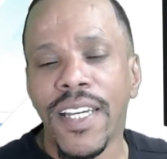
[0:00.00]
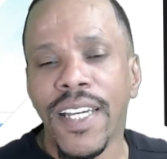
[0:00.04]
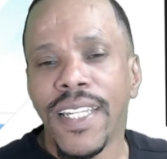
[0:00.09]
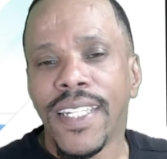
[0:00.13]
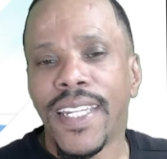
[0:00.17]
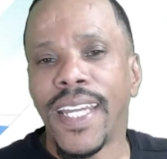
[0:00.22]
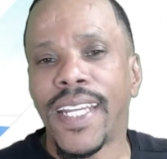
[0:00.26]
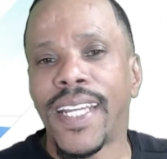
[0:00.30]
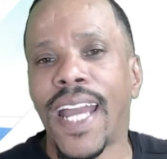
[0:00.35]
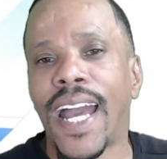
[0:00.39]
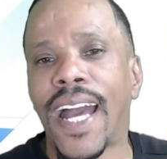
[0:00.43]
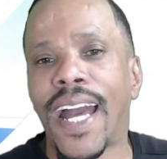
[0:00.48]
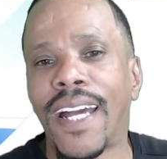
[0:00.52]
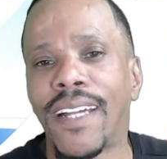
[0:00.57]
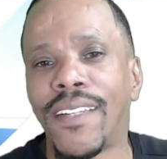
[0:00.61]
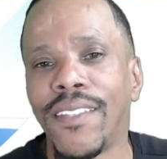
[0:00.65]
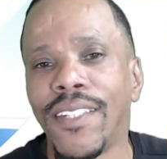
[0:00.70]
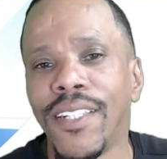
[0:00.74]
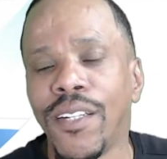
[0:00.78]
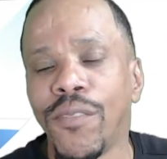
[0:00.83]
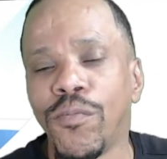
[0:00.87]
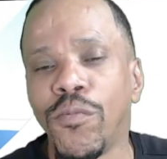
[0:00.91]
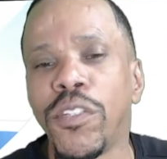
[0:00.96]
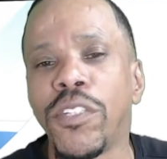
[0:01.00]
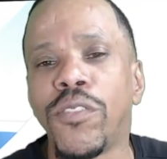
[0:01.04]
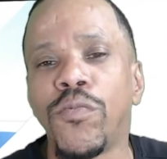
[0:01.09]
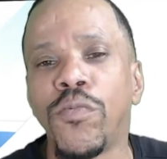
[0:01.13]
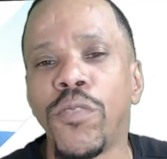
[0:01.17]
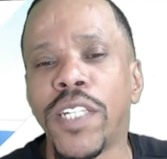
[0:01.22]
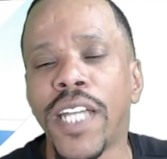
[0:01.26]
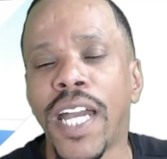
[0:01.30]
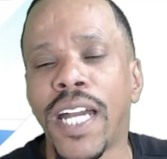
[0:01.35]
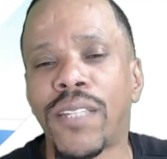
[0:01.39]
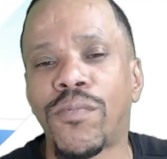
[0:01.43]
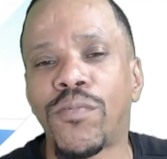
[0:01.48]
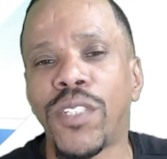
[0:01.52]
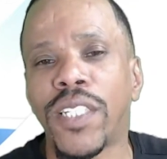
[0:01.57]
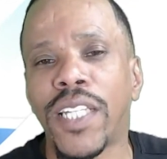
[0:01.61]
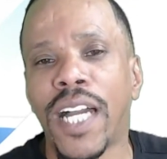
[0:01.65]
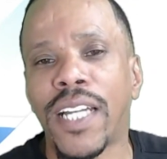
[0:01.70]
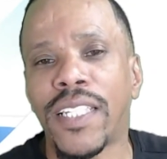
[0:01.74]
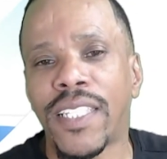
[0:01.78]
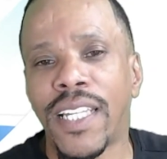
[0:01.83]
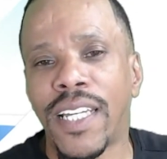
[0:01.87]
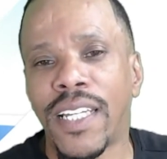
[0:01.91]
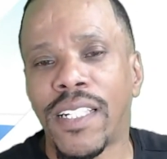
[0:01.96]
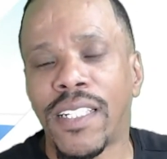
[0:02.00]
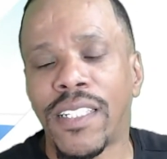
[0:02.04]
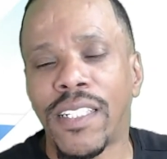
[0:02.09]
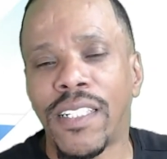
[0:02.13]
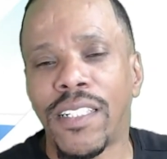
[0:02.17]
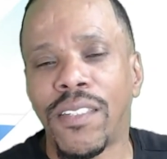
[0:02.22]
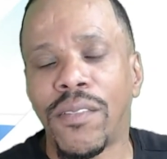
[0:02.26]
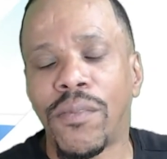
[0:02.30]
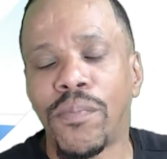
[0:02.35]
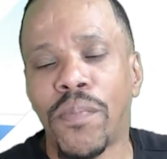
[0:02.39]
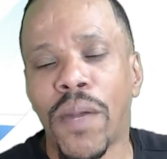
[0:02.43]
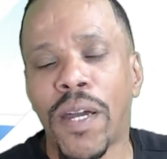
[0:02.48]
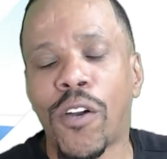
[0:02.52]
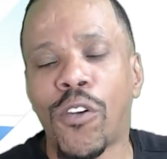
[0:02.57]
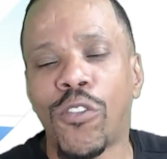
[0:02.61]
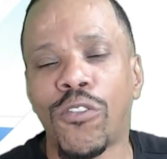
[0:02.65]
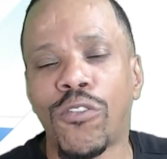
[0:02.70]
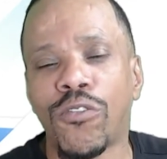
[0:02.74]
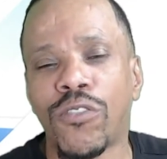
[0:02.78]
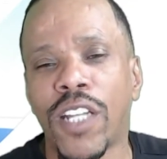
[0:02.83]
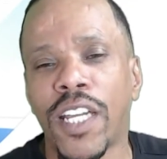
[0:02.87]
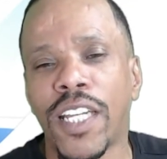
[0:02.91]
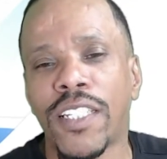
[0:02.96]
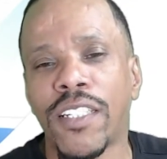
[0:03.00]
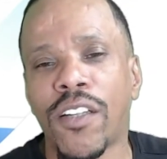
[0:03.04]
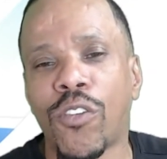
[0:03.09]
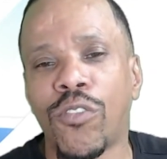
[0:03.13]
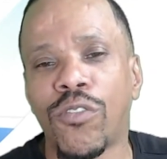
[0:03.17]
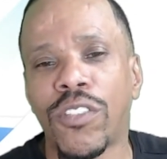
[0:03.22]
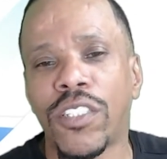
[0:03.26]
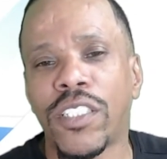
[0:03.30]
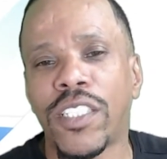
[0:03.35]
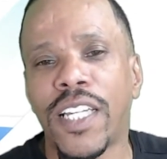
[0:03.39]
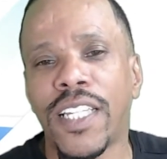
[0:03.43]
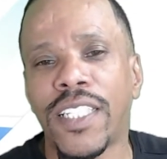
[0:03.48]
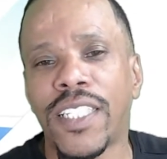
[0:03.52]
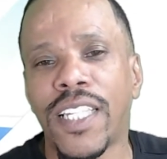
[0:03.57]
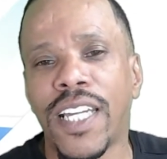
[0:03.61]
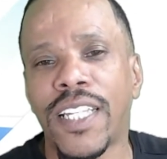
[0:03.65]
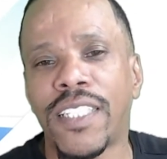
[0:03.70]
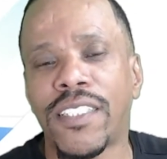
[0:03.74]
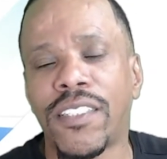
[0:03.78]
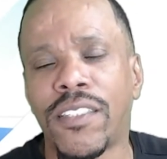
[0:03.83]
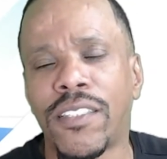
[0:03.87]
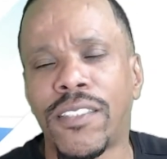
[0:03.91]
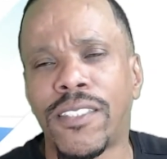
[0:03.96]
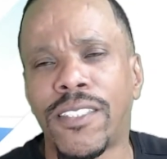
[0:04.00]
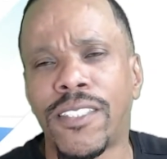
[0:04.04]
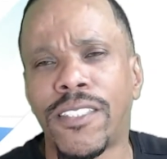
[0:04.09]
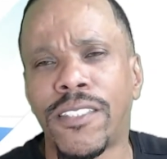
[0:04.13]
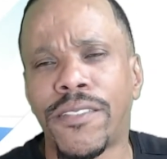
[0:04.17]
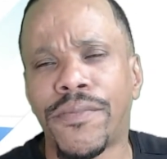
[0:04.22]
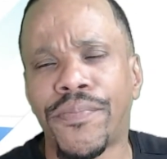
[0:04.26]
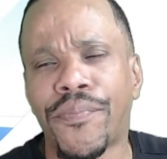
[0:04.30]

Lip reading: They got we got the olden days. They had the